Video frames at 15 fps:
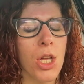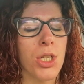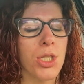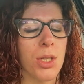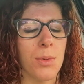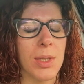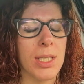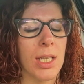
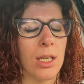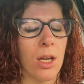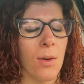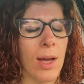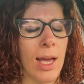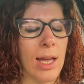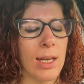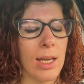So we did go
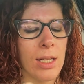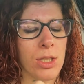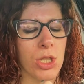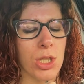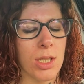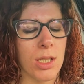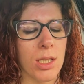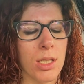ahead and
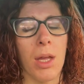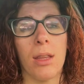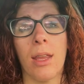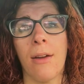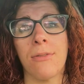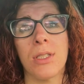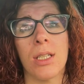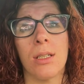just
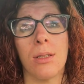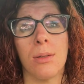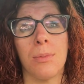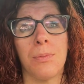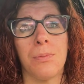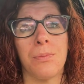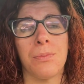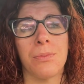left
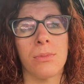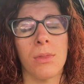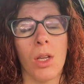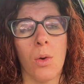him